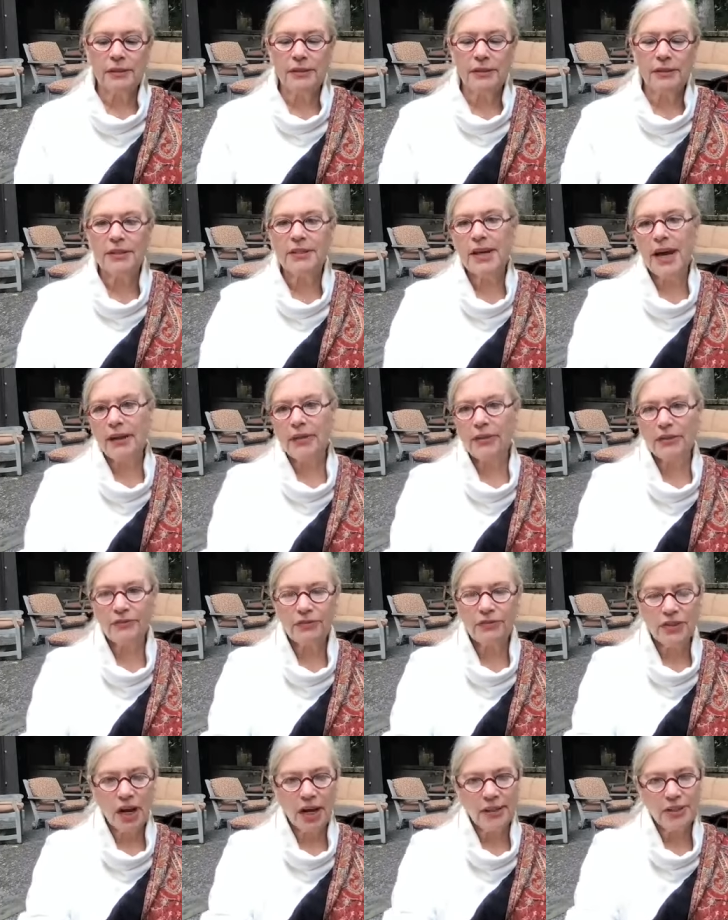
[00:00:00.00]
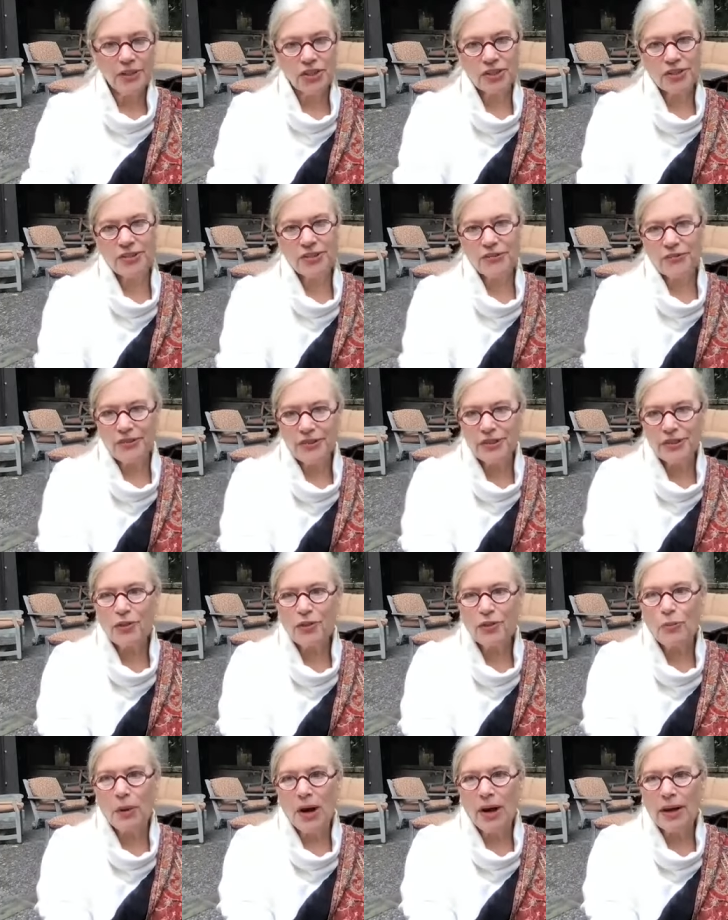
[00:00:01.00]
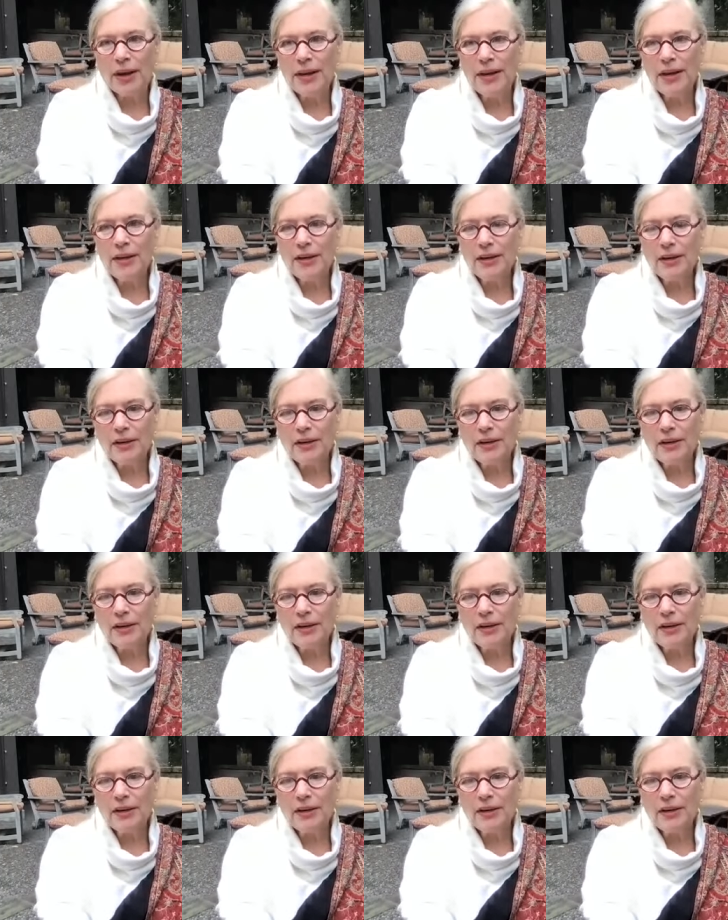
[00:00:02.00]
the death of not just the physical body,